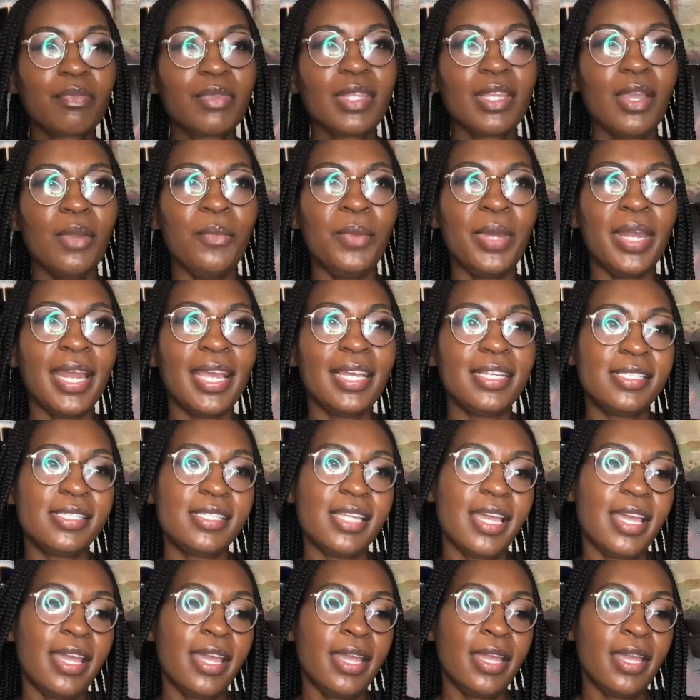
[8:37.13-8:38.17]
when I
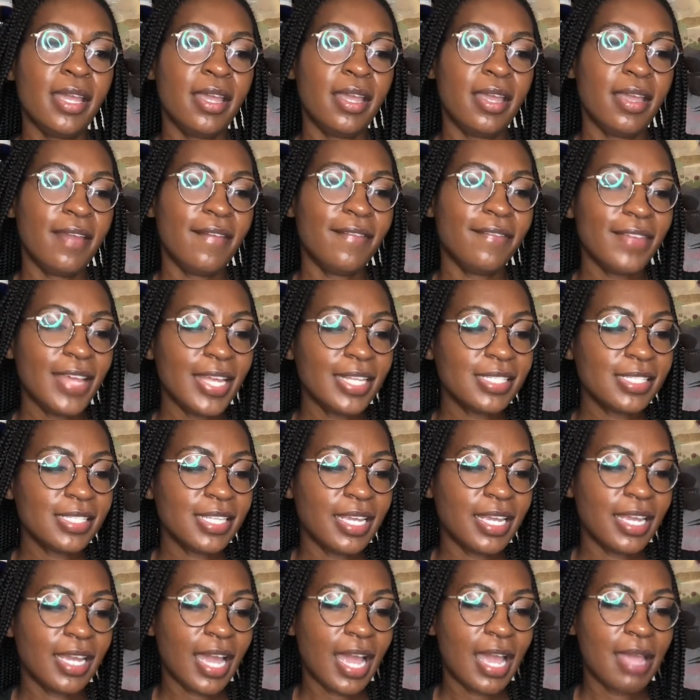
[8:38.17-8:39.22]
say
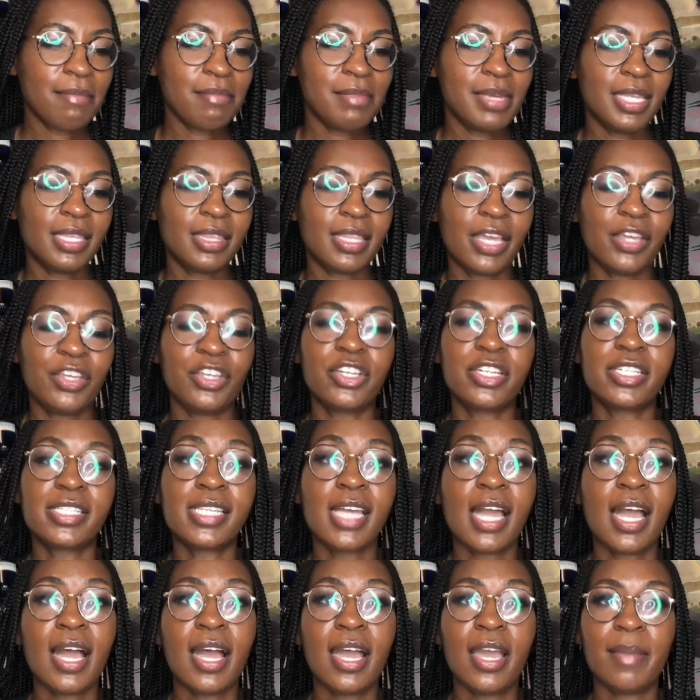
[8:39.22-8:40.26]
investing, I mean like your
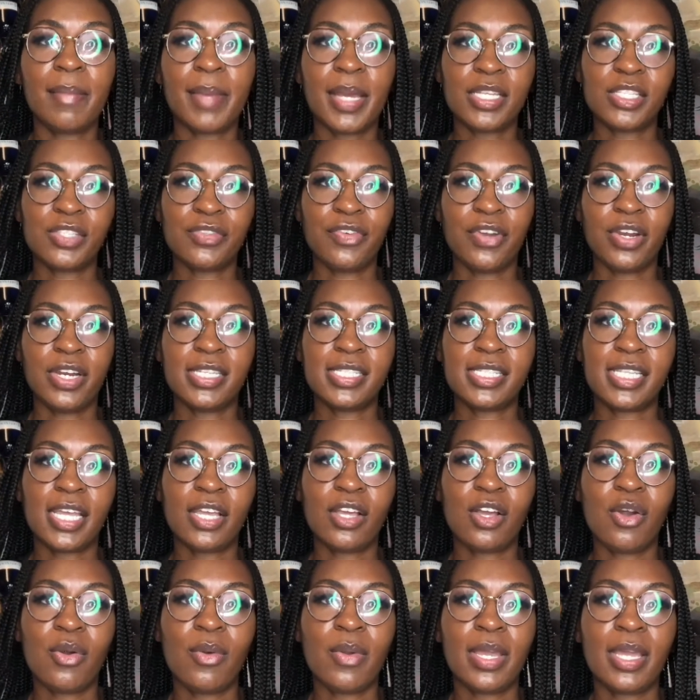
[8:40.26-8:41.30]
time as far as like
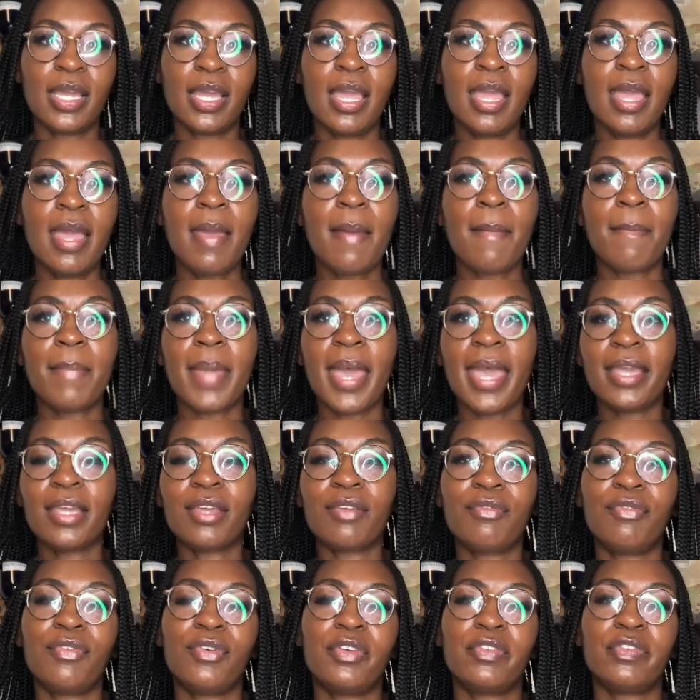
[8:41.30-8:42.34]
going back and
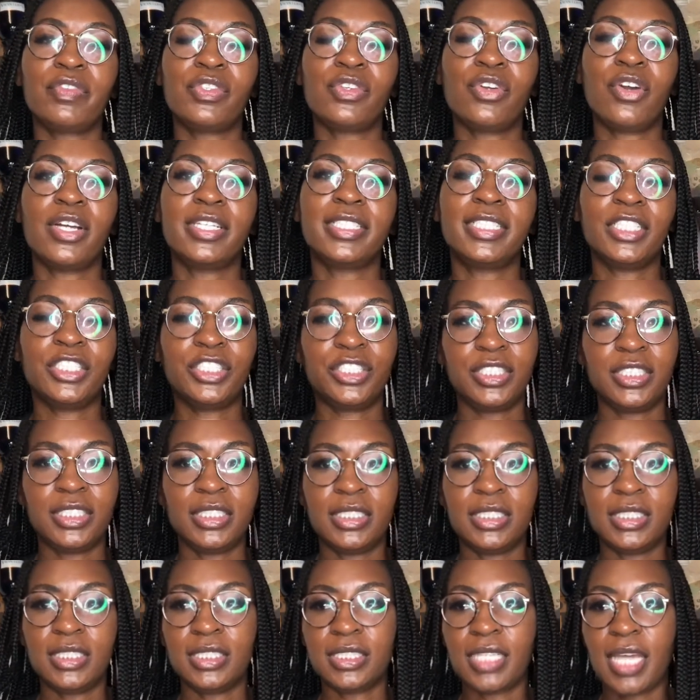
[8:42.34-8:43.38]
forth to
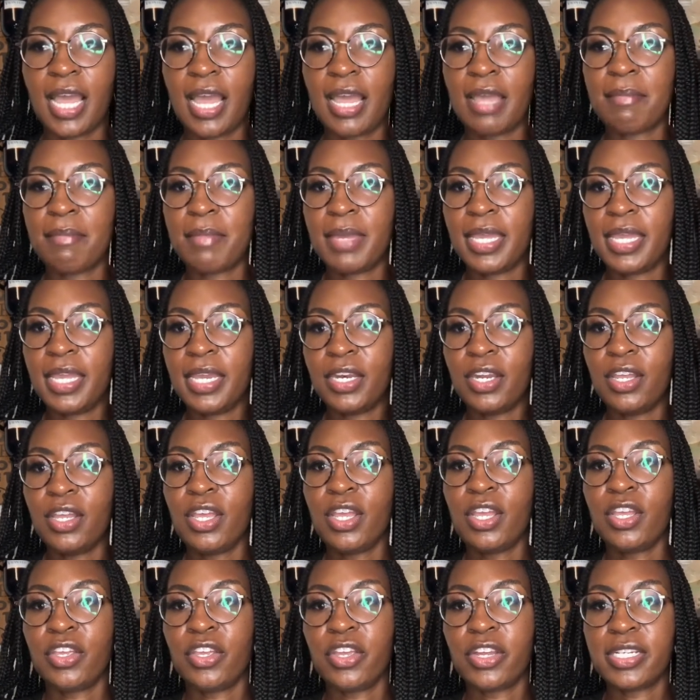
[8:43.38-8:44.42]
auditions. I mean
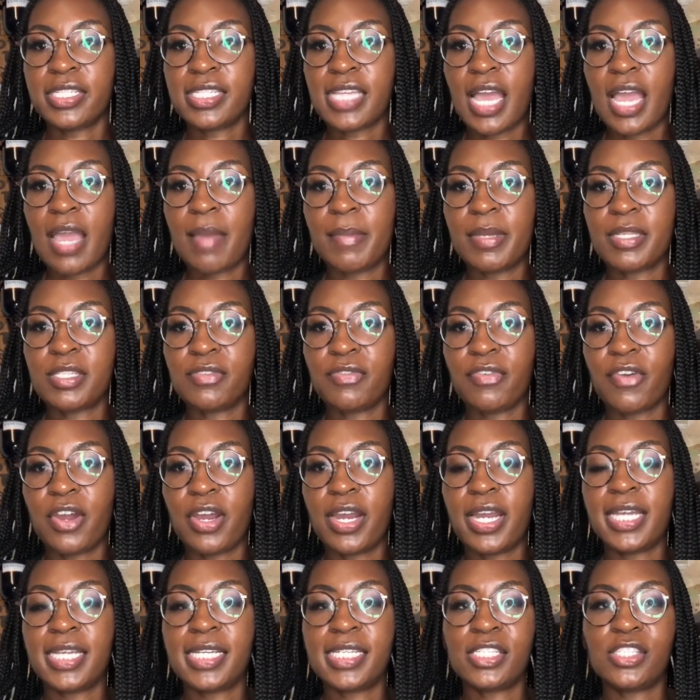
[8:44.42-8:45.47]
your time as far
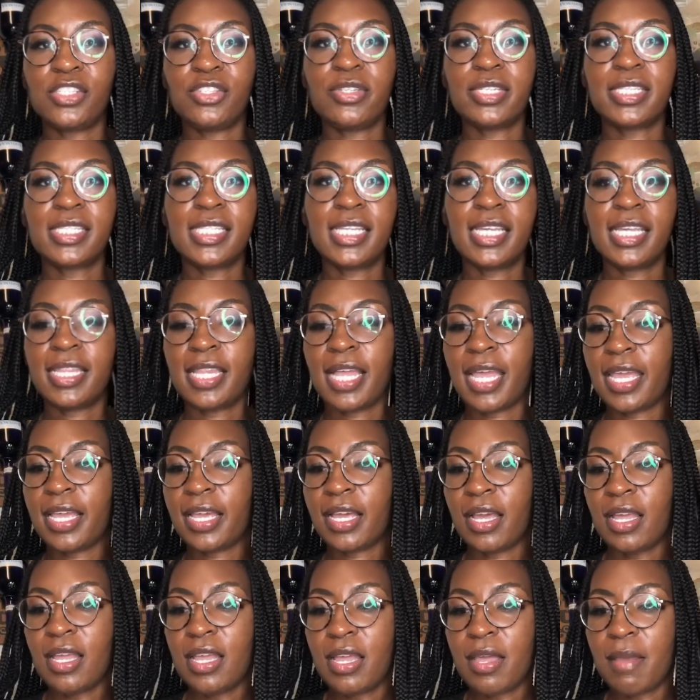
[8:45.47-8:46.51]
as you see like
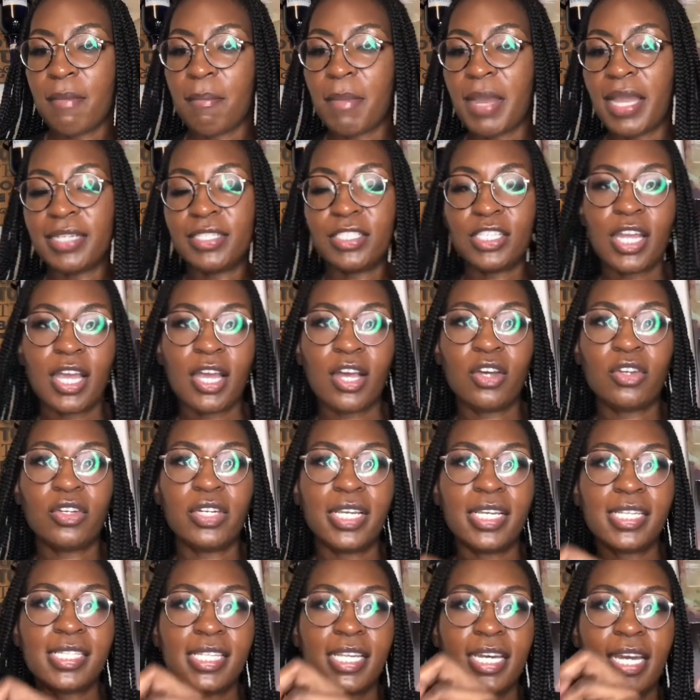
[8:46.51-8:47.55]
my child
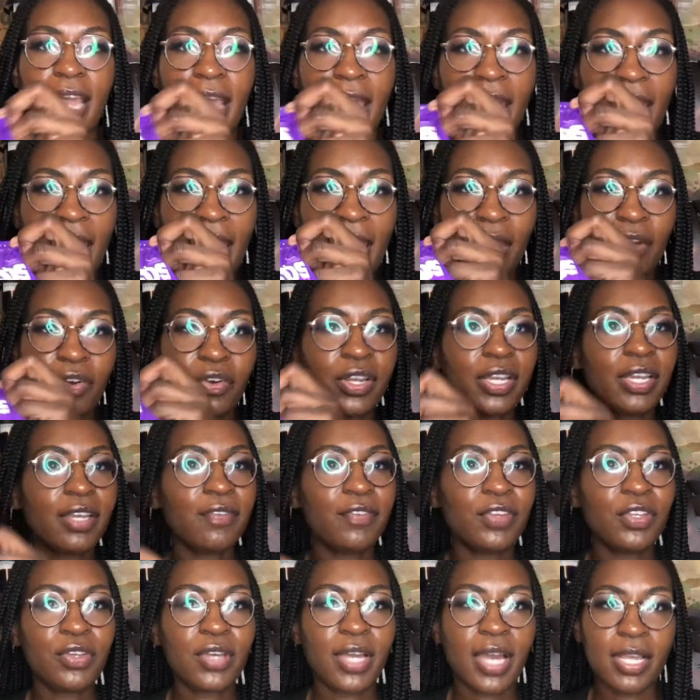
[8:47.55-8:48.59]
is in an ad, or even
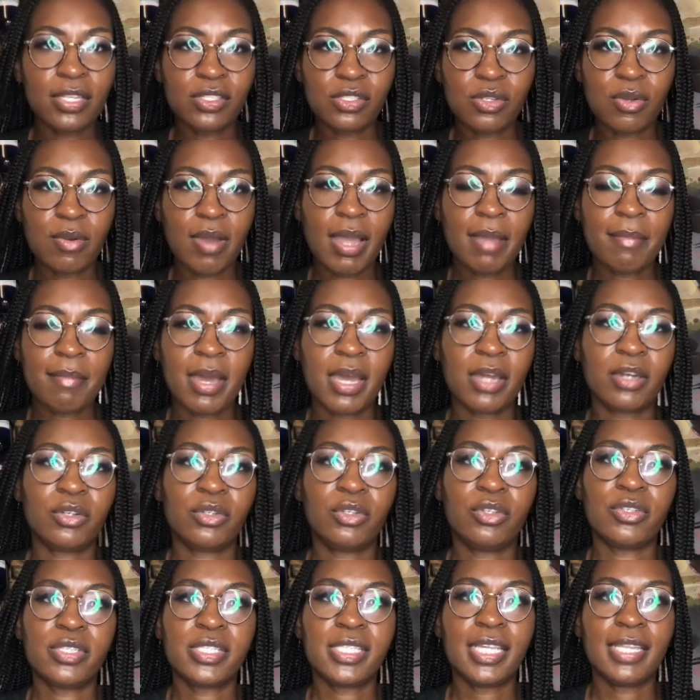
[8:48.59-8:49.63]
you guys know I model,
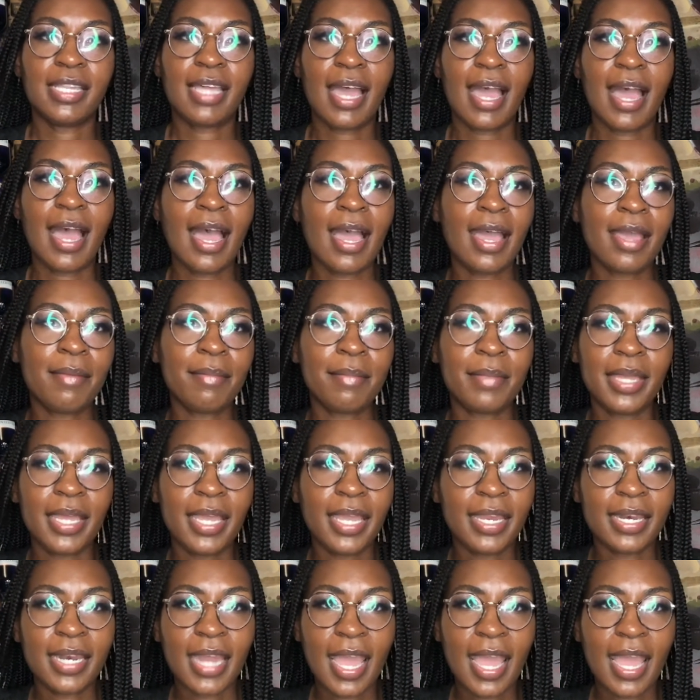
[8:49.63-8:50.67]
you see that I'm
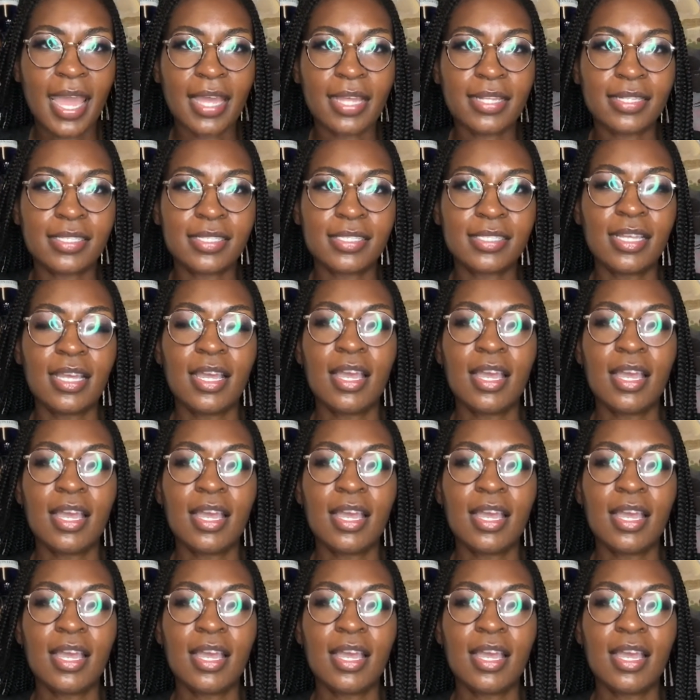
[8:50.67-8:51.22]
in ads,